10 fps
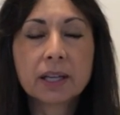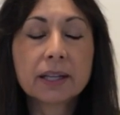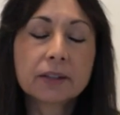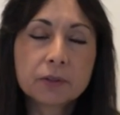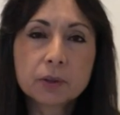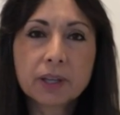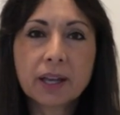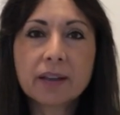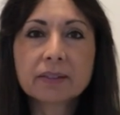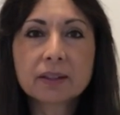And if you
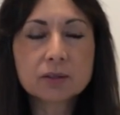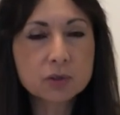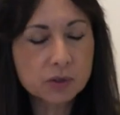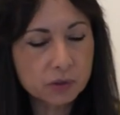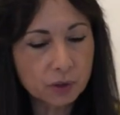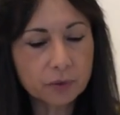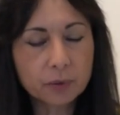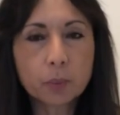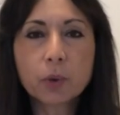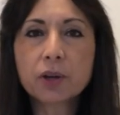can't, then just start
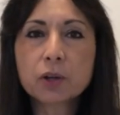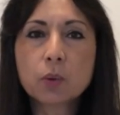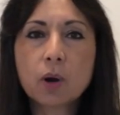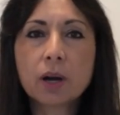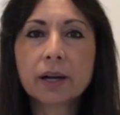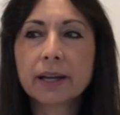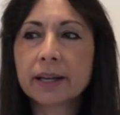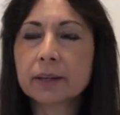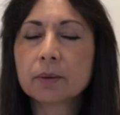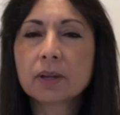from where you are
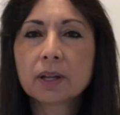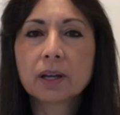and